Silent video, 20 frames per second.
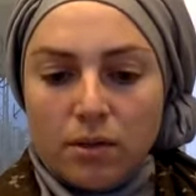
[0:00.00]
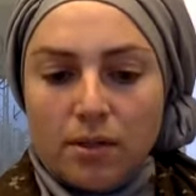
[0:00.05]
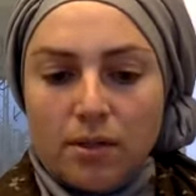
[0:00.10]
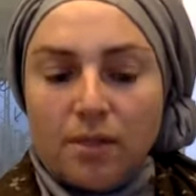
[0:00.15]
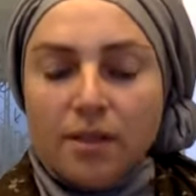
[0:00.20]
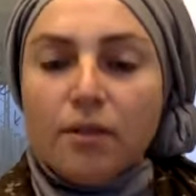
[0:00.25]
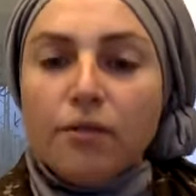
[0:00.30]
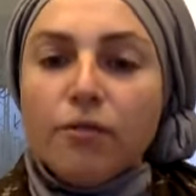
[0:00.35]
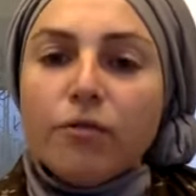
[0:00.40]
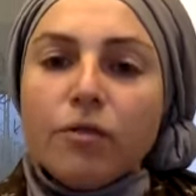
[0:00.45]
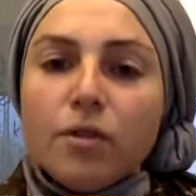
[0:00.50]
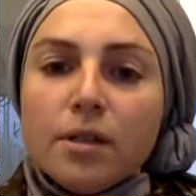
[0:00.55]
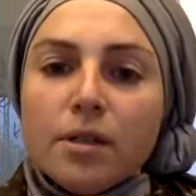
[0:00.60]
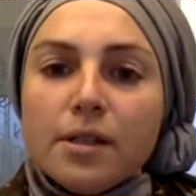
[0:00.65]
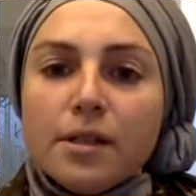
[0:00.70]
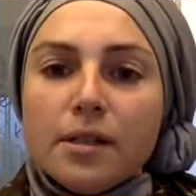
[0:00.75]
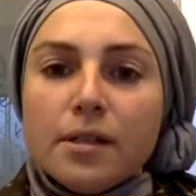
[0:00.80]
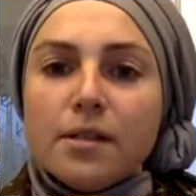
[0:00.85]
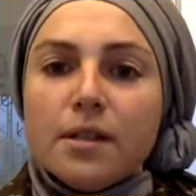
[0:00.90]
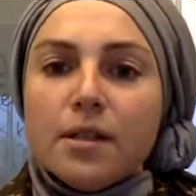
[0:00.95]

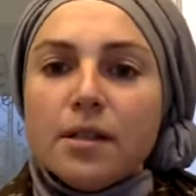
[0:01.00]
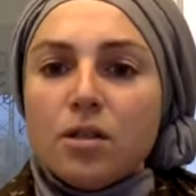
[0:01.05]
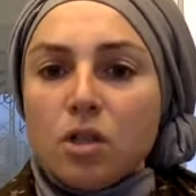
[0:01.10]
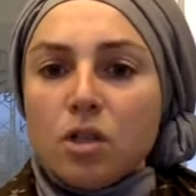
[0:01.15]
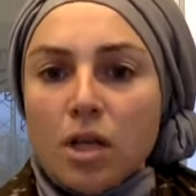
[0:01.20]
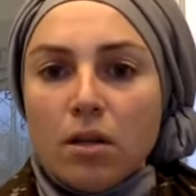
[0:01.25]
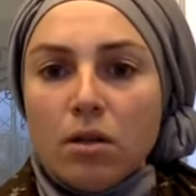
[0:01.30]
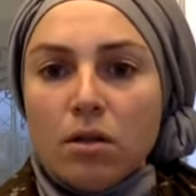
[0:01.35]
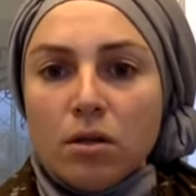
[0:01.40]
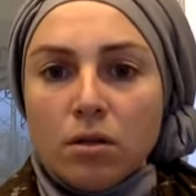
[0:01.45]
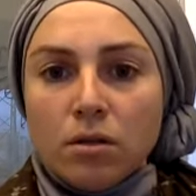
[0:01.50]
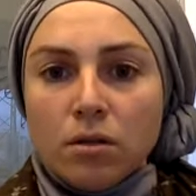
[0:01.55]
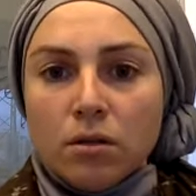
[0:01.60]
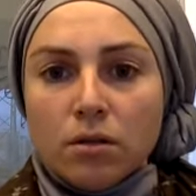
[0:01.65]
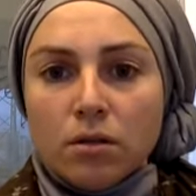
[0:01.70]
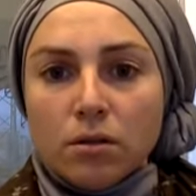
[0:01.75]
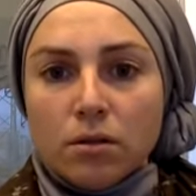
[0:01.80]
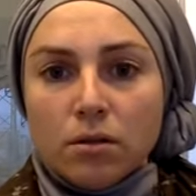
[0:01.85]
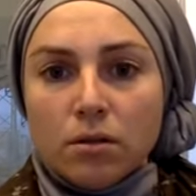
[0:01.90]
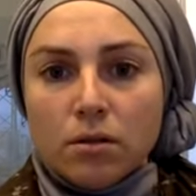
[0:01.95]
differences in gender,
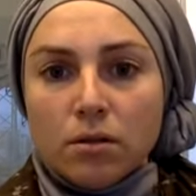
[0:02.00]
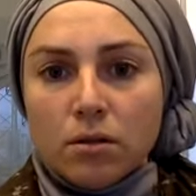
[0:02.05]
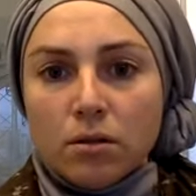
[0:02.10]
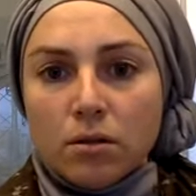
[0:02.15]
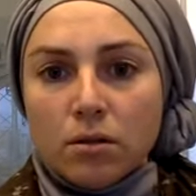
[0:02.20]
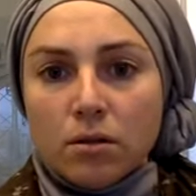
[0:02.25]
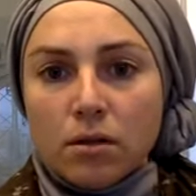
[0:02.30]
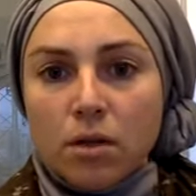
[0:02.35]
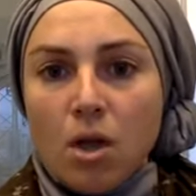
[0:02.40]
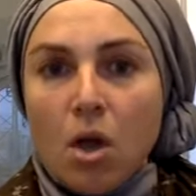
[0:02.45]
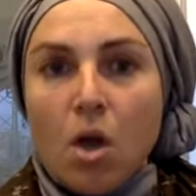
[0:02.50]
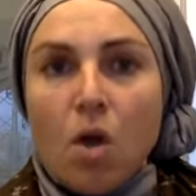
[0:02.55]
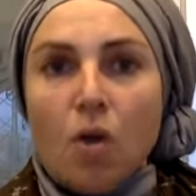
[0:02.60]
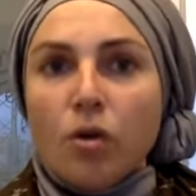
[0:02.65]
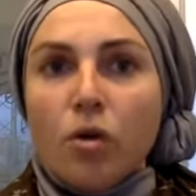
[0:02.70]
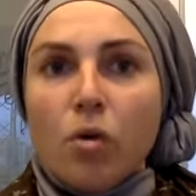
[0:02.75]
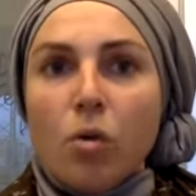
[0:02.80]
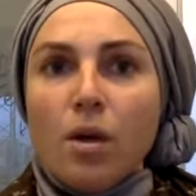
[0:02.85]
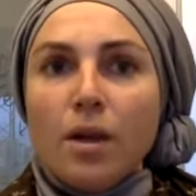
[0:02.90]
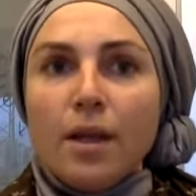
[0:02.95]

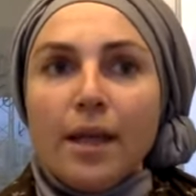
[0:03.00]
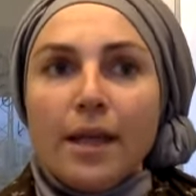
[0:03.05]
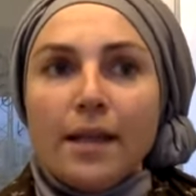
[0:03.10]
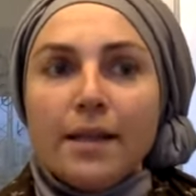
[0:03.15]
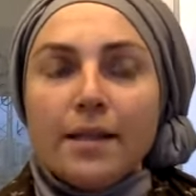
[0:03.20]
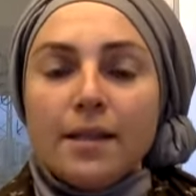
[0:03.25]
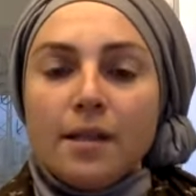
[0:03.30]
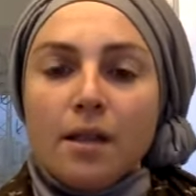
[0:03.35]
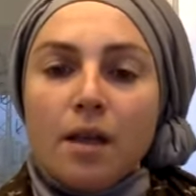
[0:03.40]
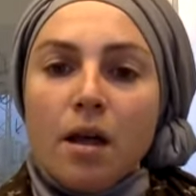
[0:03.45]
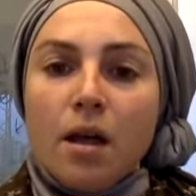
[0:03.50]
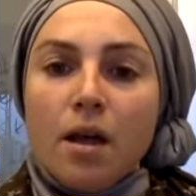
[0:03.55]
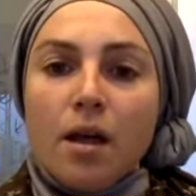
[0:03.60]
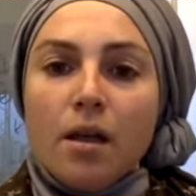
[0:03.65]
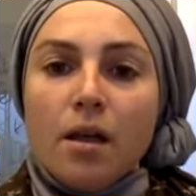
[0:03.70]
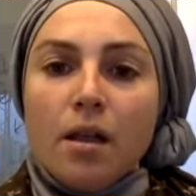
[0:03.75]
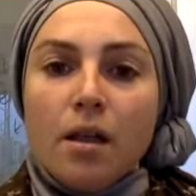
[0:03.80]
no one can deny